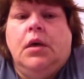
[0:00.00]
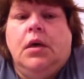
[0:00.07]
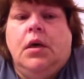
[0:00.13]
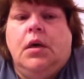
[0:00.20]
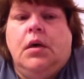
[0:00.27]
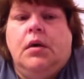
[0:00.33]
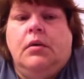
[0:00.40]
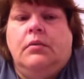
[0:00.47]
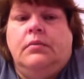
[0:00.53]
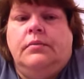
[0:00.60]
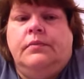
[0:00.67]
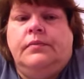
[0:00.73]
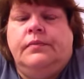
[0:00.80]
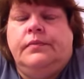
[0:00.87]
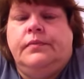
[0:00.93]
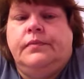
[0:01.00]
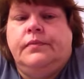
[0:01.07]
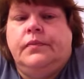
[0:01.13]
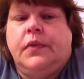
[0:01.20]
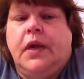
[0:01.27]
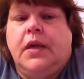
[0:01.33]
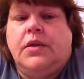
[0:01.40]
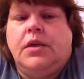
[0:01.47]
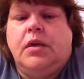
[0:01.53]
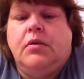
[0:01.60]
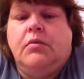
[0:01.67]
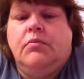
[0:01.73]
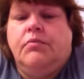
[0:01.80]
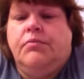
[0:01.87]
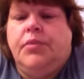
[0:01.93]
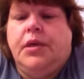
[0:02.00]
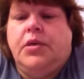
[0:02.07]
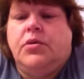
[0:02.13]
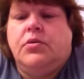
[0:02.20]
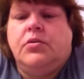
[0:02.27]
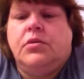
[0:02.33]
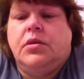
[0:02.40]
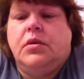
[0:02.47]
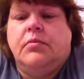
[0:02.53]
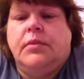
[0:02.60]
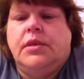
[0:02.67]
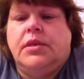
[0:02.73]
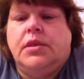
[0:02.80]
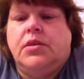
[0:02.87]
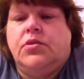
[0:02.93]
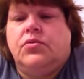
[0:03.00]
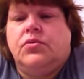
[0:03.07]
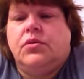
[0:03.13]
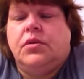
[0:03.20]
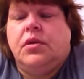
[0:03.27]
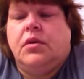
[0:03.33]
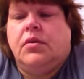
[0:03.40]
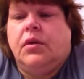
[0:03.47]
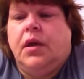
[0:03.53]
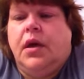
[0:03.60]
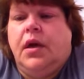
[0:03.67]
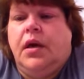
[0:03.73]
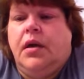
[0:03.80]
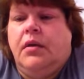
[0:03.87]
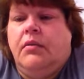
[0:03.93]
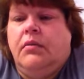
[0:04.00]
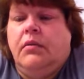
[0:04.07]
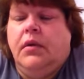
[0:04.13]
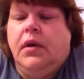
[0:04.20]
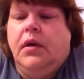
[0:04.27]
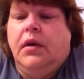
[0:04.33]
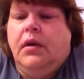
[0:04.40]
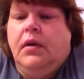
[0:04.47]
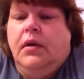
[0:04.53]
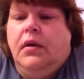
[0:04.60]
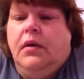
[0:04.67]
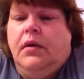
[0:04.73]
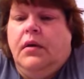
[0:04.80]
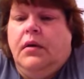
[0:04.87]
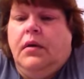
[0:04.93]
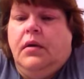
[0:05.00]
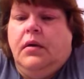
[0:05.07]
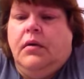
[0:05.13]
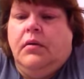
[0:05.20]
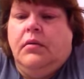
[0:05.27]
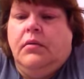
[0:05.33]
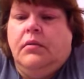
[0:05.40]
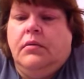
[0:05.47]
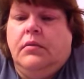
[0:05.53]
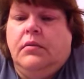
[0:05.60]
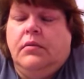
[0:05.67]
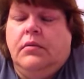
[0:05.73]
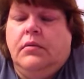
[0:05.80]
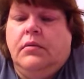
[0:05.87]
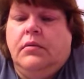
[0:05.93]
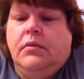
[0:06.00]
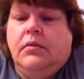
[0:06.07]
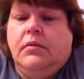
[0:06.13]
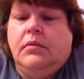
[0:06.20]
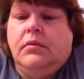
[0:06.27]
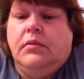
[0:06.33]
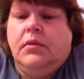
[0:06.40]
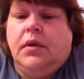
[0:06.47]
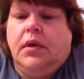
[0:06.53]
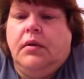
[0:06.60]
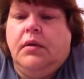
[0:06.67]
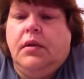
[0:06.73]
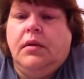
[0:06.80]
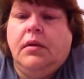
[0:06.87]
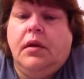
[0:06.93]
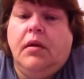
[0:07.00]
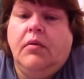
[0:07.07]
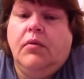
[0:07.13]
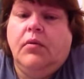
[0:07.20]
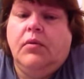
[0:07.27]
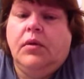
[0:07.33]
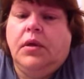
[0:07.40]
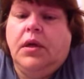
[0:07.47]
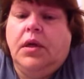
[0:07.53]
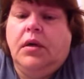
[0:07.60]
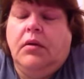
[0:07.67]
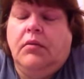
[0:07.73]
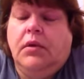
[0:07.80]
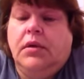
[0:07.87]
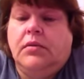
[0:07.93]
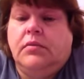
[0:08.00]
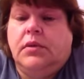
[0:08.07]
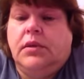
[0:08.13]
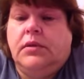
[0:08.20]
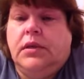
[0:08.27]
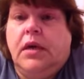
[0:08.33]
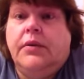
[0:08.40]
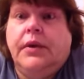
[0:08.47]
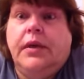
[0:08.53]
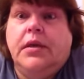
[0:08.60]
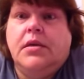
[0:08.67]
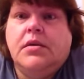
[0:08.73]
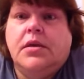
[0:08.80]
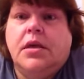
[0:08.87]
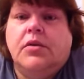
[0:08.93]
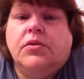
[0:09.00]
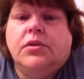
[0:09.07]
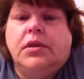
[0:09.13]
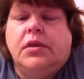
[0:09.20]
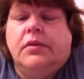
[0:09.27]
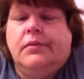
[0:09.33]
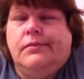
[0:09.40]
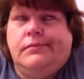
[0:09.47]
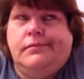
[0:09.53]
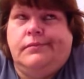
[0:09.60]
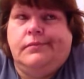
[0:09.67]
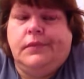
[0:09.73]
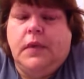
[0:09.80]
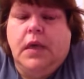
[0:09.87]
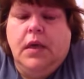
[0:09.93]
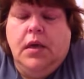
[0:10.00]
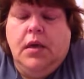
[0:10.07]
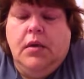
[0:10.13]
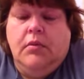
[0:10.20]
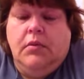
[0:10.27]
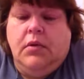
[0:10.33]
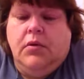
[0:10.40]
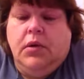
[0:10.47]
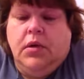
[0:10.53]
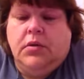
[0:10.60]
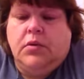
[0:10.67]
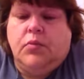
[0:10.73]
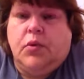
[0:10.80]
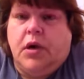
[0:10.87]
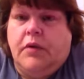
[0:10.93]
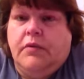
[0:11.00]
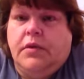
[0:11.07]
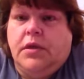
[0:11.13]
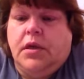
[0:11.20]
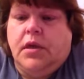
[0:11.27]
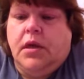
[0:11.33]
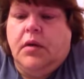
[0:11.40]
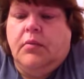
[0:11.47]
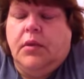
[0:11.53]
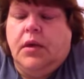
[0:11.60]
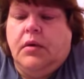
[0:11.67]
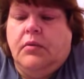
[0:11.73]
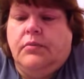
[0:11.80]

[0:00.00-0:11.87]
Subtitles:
I showed pictures to my sisters and all that. And, they said, oh, look cute. And I said, y'all need to get y'all's done. They're not as brave as I am, though.